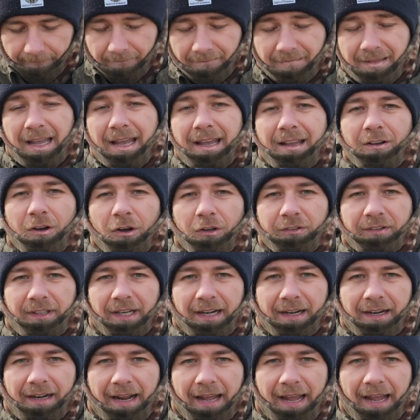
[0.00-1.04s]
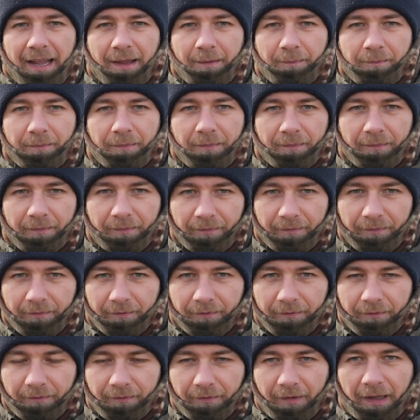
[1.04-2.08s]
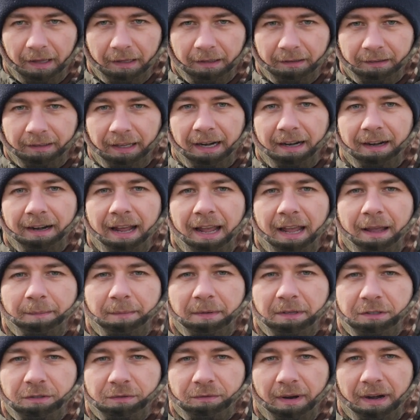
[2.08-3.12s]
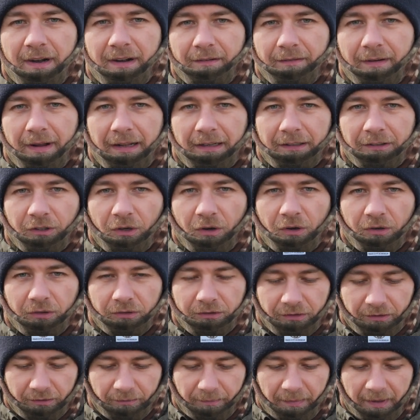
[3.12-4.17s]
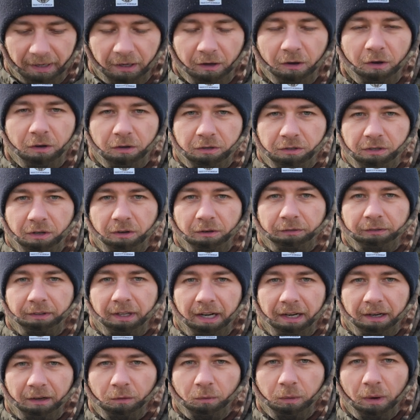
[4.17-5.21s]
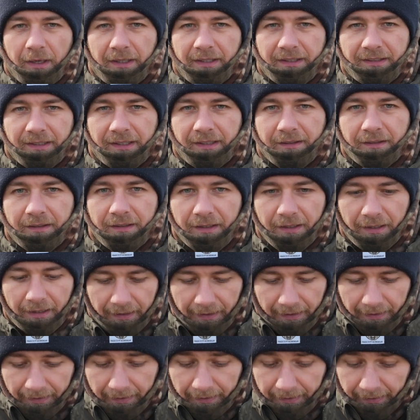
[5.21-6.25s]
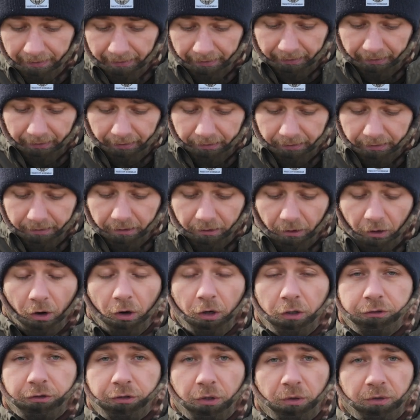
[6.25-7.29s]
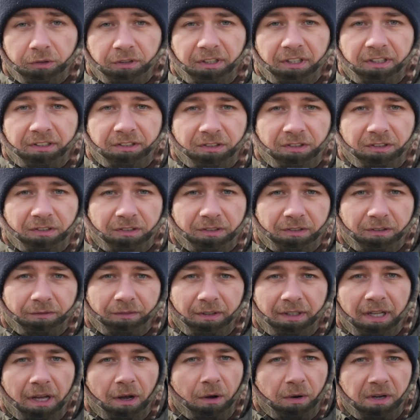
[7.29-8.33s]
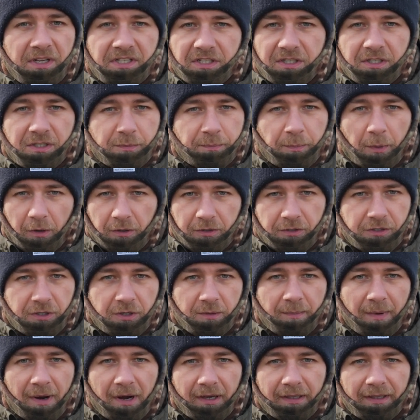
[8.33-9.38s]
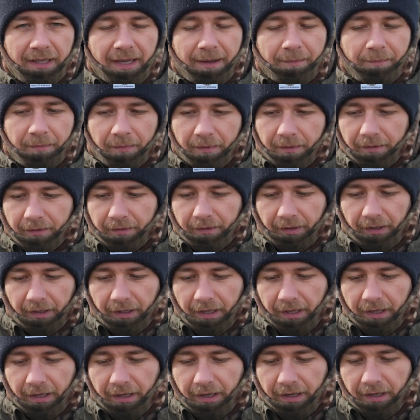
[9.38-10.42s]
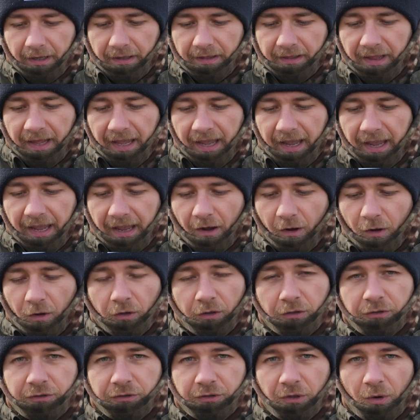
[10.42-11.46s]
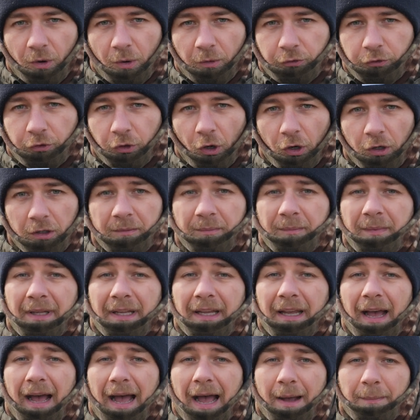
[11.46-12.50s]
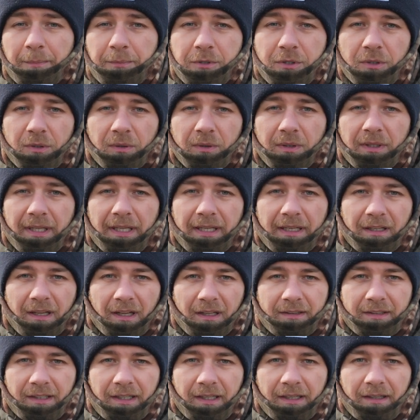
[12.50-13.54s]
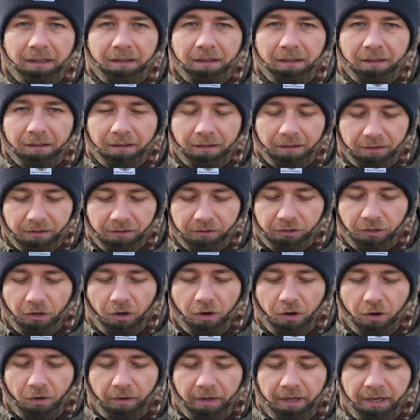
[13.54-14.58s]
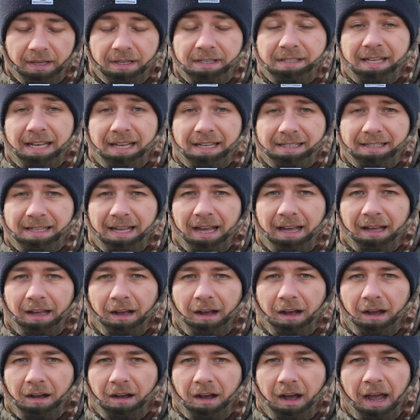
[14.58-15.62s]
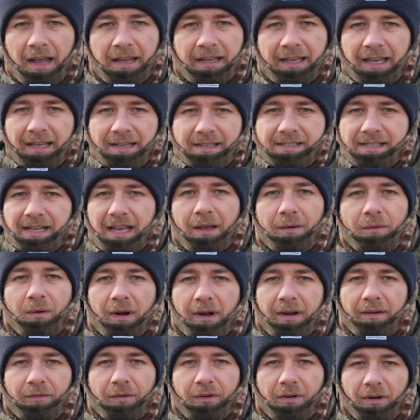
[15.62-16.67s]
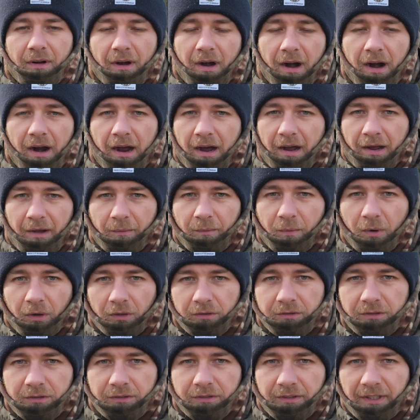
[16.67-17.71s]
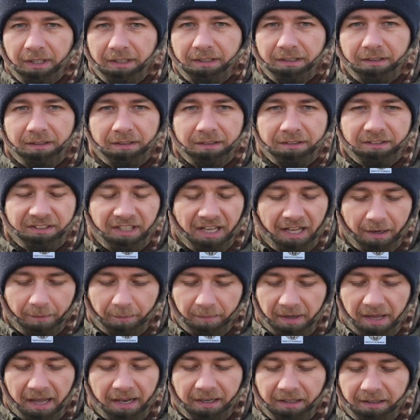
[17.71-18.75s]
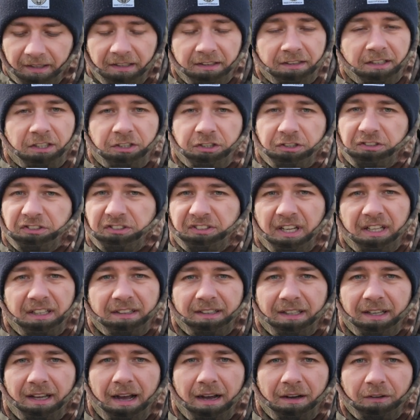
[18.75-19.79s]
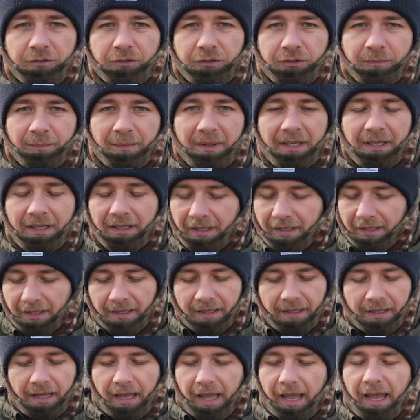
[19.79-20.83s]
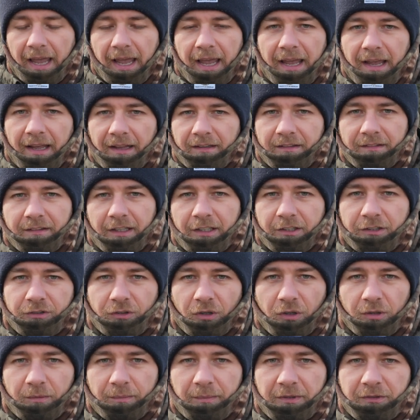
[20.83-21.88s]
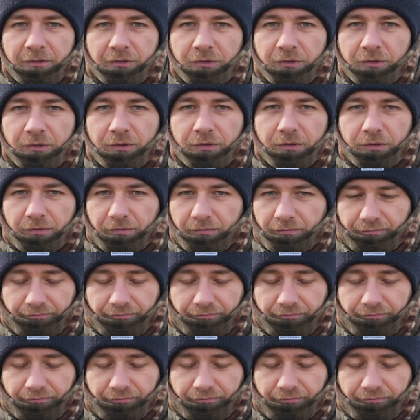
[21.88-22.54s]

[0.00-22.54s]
They got their name. Their name is very well known because of their quality. Also, this video isn't sponsored by them. They also told me absolutely nothing. So in a sense that I can say whatever I want. They didn't tell me anything. They just sent it out to me and they told me to